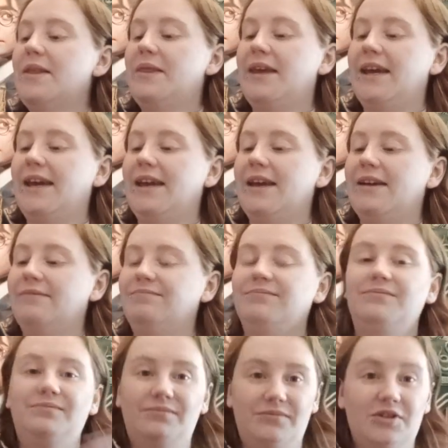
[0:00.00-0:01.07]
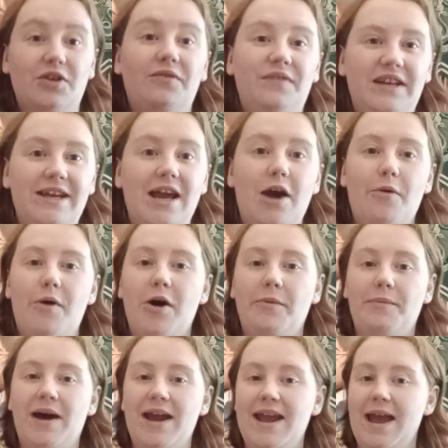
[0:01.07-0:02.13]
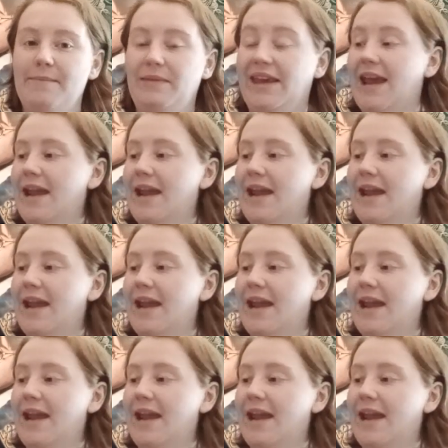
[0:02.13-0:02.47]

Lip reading: the sort of video on my Ember